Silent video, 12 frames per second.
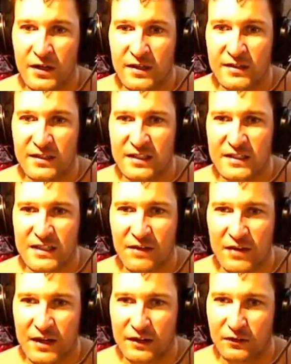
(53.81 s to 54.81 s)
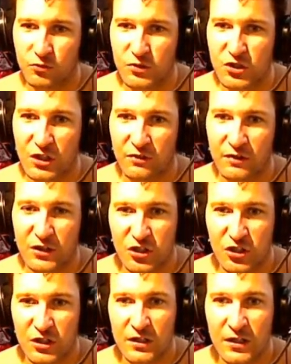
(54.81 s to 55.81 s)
67 health regeneration,